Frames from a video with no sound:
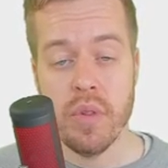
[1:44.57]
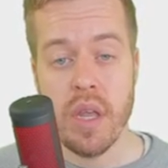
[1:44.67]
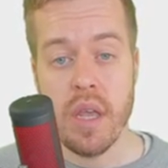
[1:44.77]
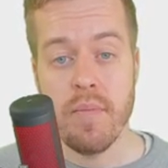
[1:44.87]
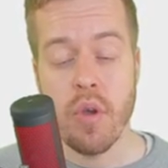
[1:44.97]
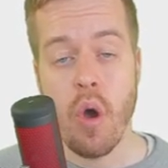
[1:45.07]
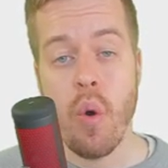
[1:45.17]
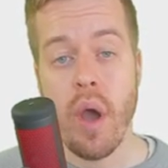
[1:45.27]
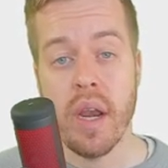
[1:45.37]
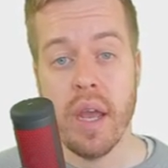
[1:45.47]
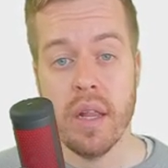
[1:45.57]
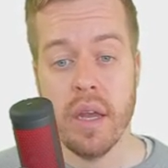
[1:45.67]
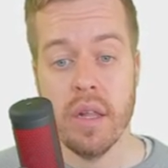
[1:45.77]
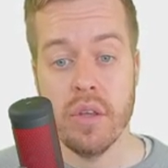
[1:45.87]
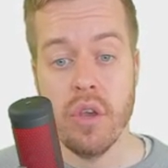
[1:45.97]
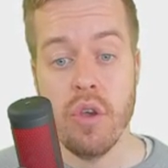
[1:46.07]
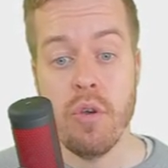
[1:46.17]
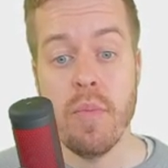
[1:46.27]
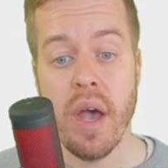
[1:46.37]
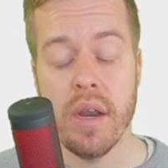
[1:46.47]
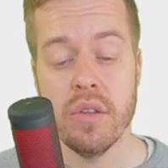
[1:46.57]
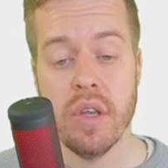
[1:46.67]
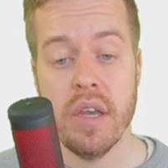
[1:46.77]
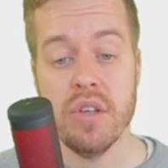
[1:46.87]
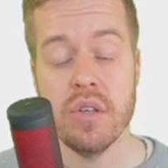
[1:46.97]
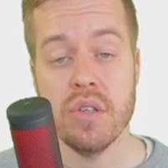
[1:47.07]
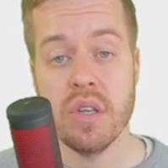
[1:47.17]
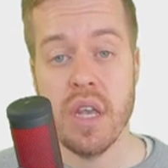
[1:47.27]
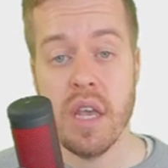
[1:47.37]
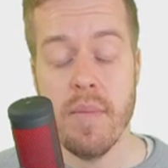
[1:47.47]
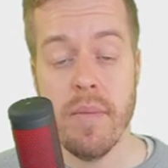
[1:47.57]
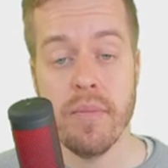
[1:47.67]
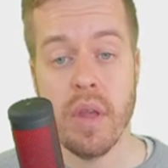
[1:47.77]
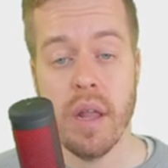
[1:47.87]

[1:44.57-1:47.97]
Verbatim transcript: the CoNLLU annotation schema